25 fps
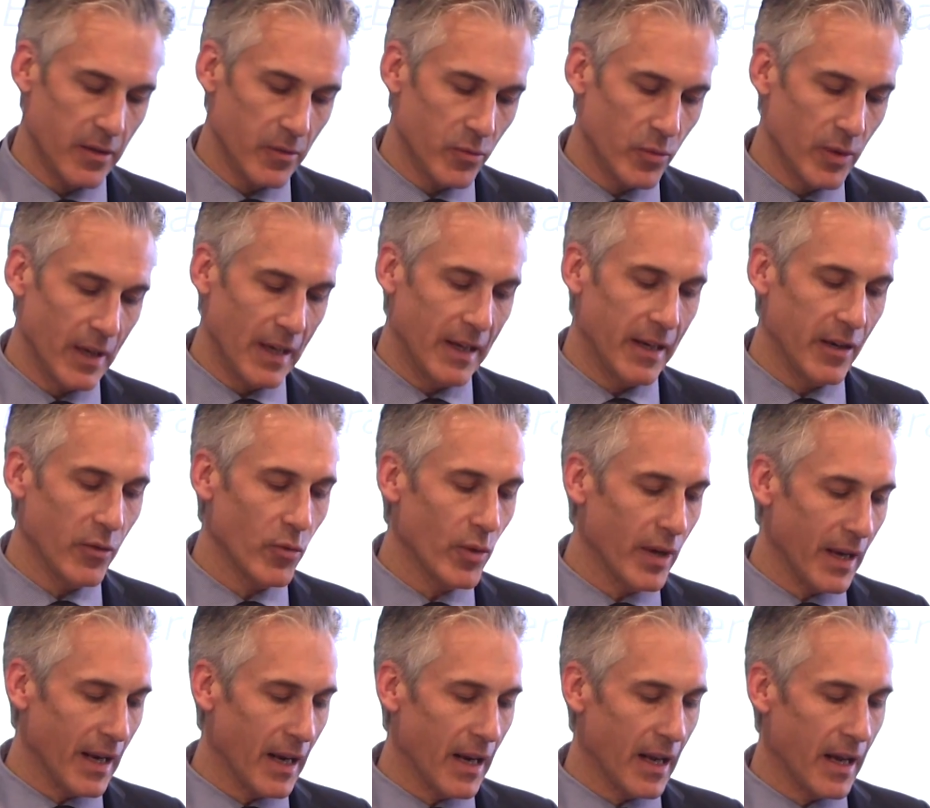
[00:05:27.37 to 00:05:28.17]
really
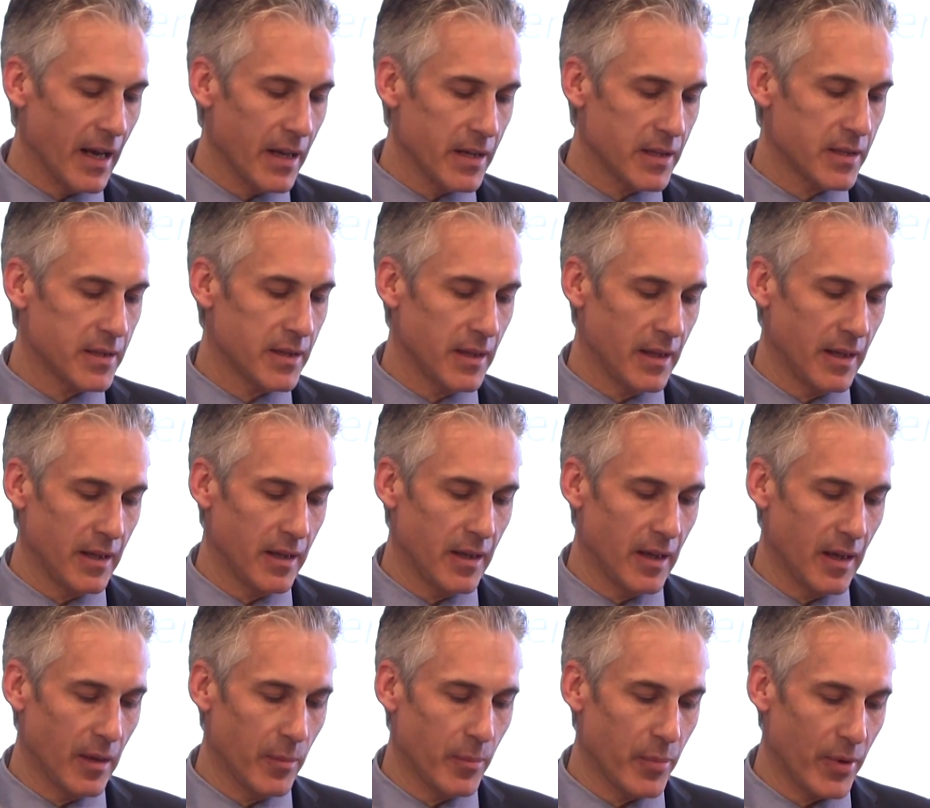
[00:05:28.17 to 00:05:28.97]
realized
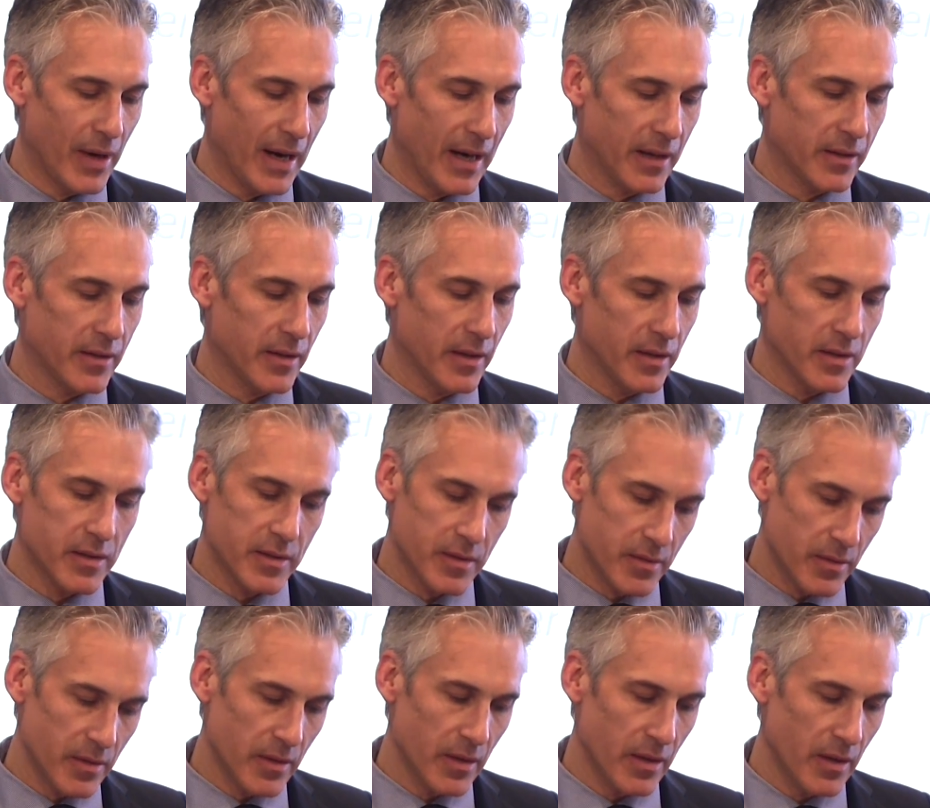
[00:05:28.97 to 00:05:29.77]
in
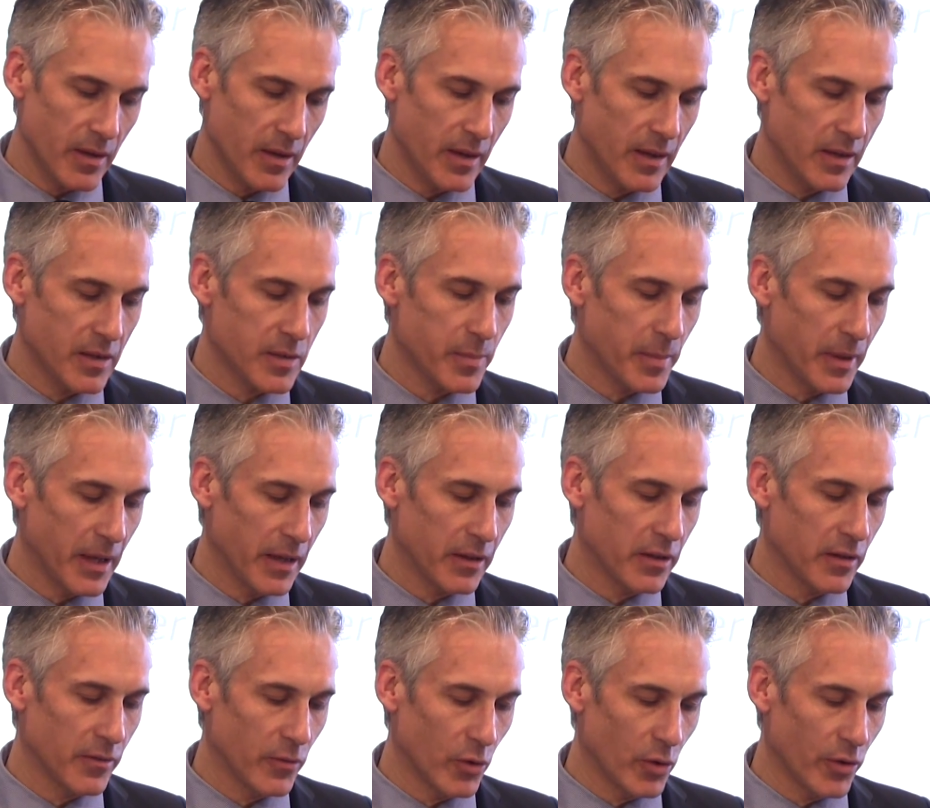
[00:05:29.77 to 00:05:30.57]
practice, in
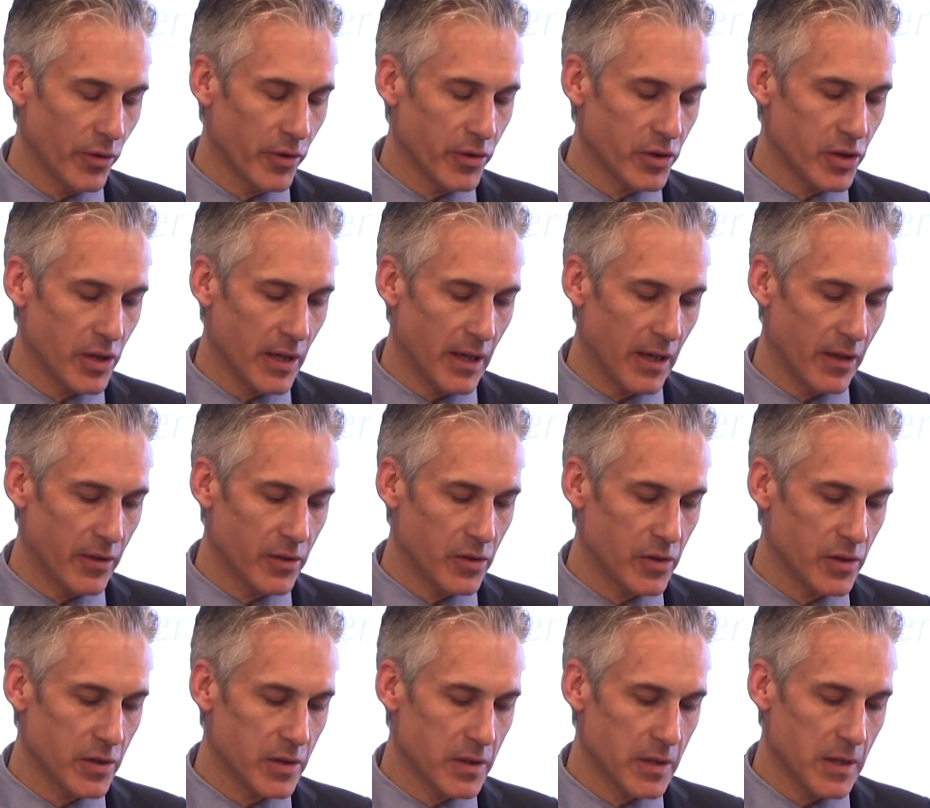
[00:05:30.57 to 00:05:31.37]
spite of all the
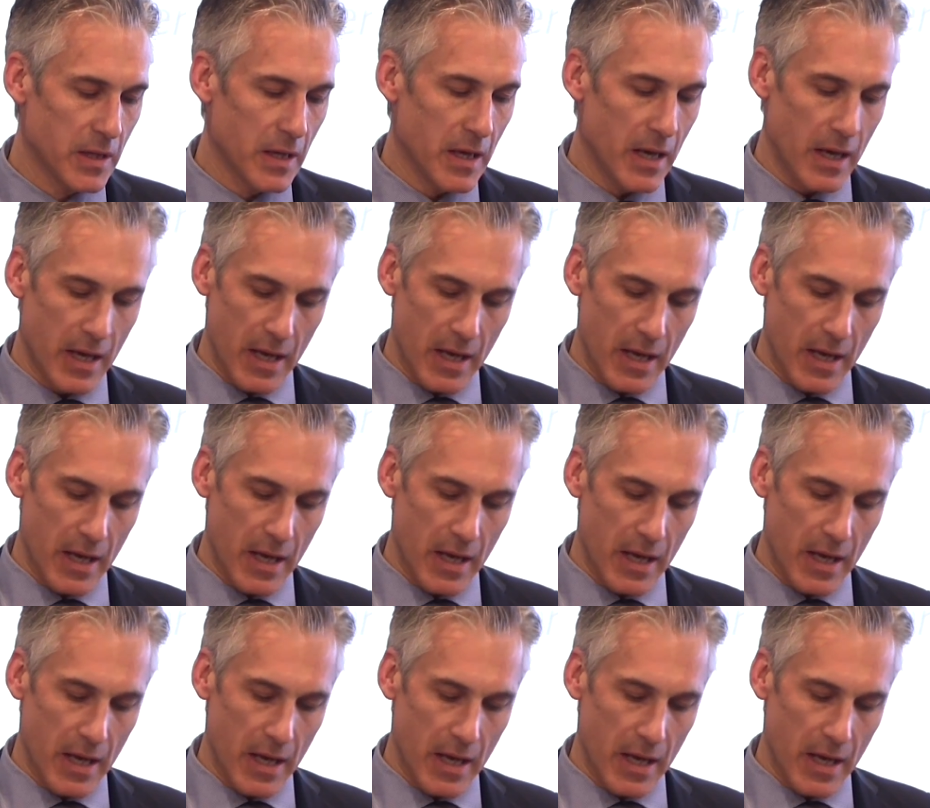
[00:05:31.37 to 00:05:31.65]
challenges.